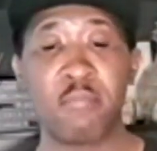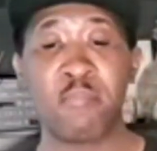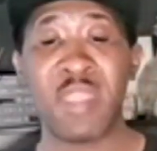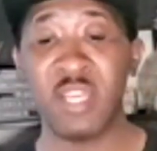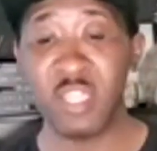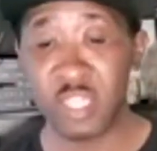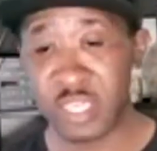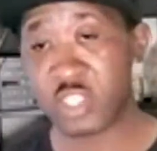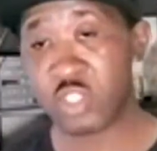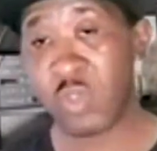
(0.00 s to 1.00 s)
may
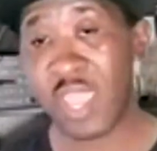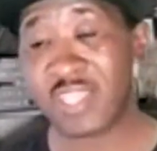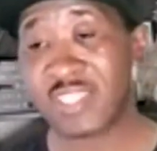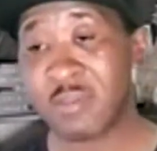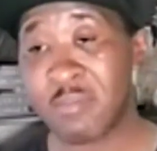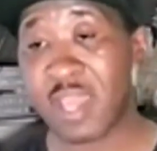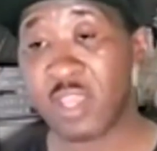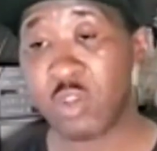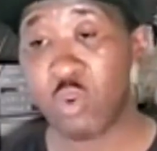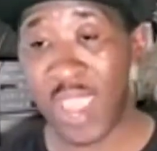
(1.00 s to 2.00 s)
look at you as
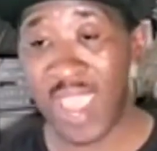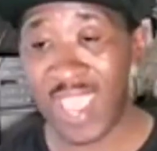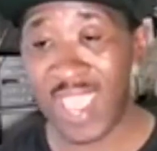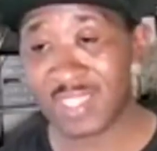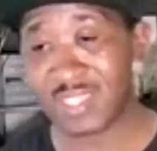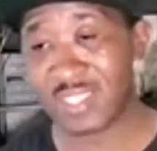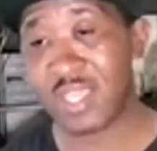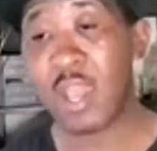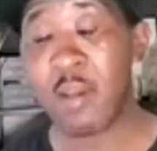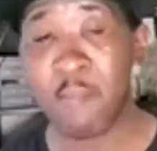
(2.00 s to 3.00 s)
somebody who has
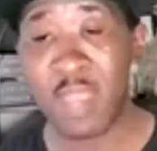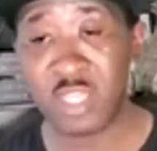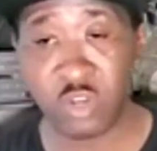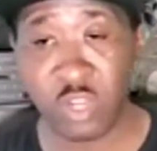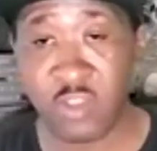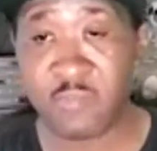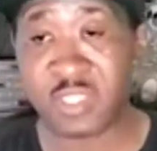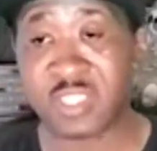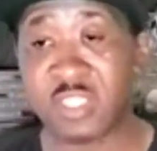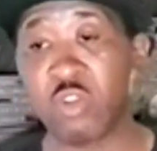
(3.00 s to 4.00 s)
a measure of
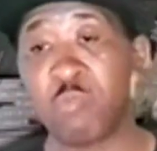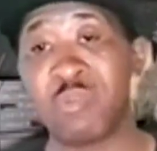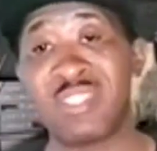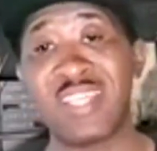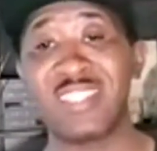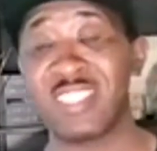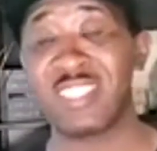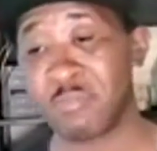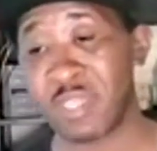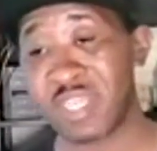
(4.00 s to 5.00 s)
material
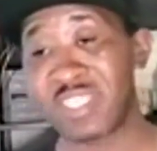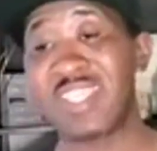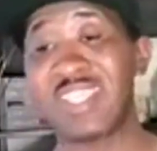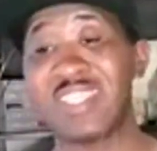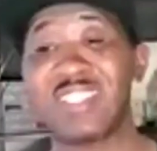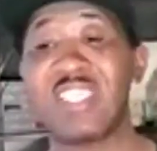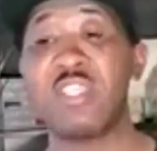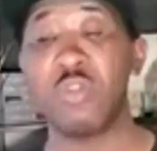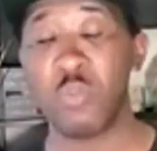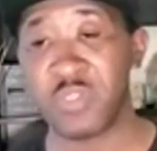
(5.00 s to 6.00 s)
possessions is because they see
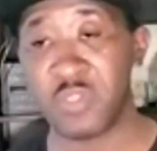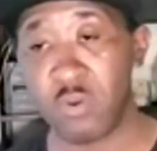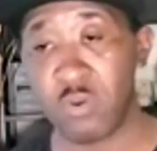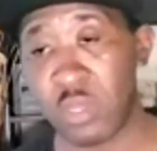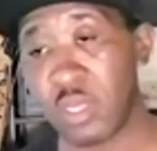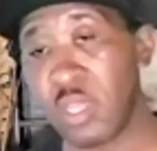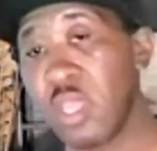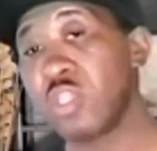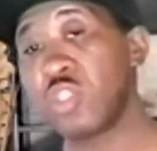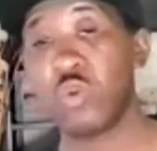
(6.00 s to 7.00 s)
you with it on.
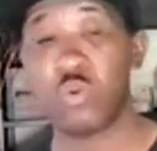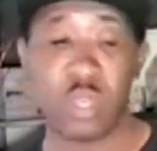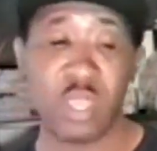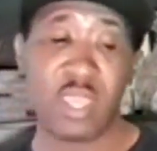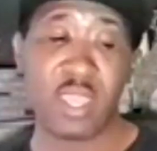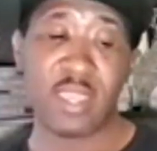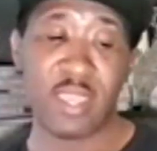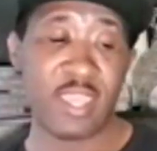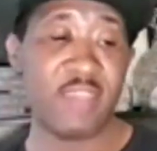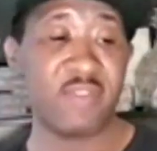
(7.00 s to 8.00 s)
So
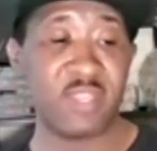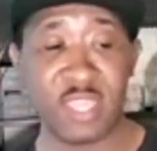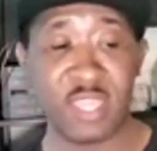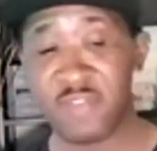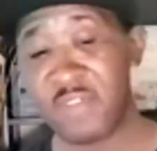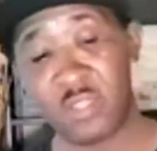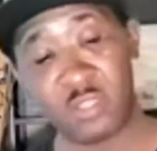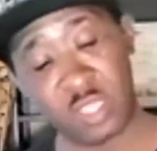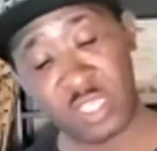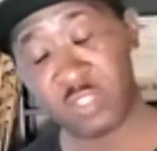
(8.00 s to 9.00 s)
even if it
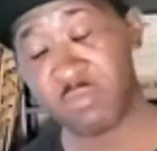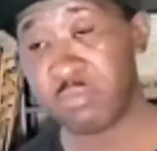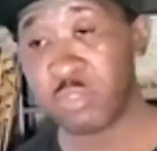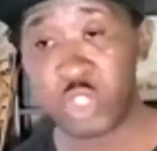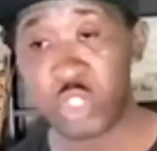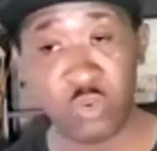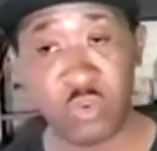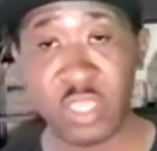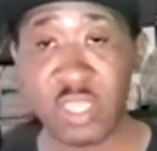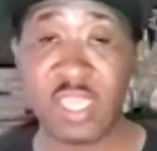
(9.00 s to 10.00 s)
is
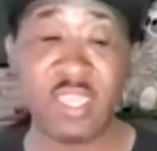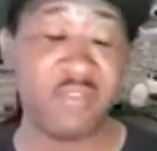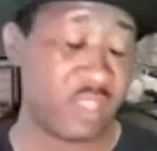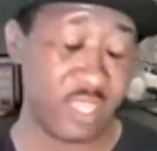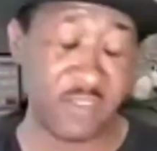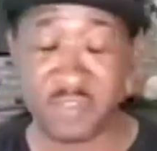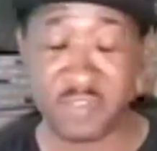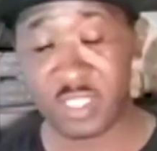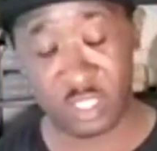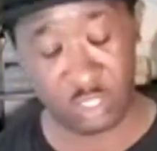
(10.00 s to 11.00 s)
jewelry, even if
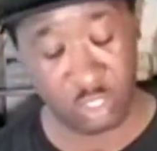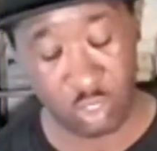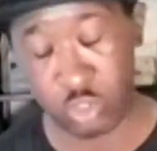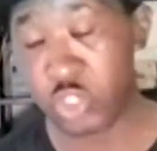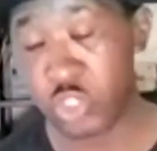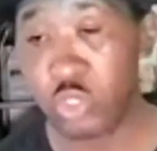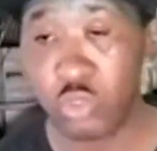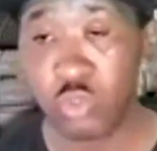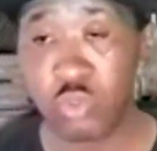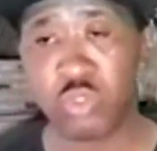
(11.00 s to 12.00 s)
it's
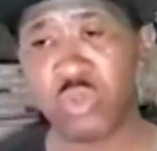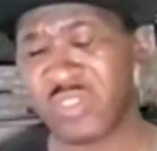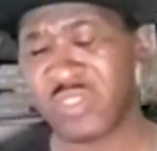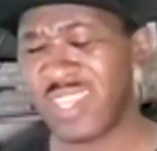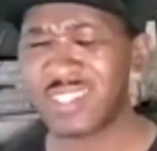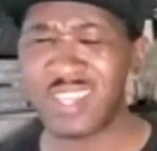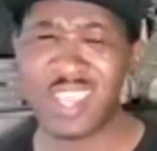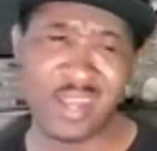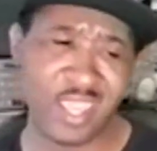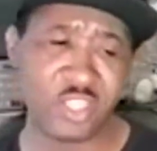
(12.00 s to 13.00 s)
shoes or things of
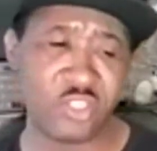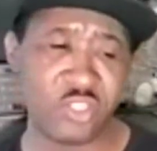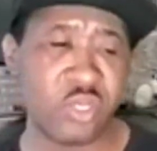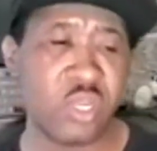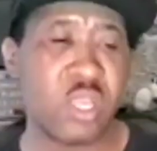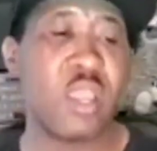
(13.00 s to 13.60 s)
that nature,